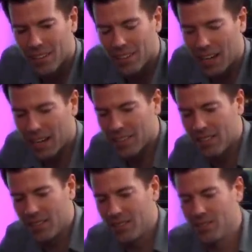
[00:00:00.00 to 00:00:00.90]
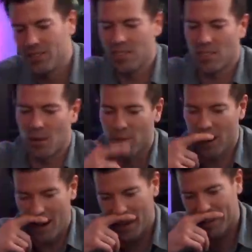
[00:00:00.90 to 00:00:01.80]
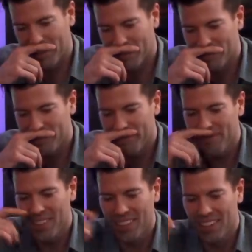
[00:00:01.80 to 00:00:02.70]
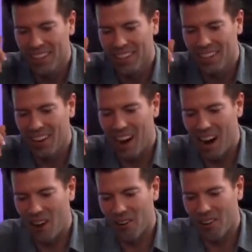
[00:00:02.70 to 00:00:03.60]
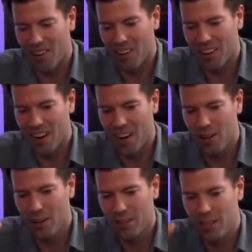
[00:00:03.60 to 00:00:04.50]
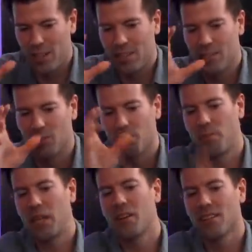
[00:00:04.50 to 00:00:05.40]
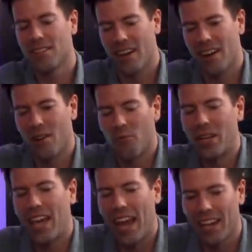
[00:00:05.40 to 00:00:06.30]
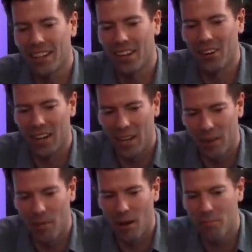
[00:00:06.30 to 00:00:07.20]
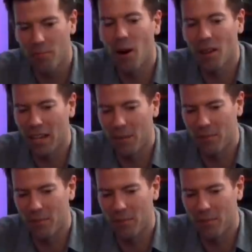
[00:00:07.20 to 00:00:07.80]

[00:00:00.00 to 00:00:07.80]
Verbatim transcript: kind of to summarize, our So Peter's there. We can go to him, parlay him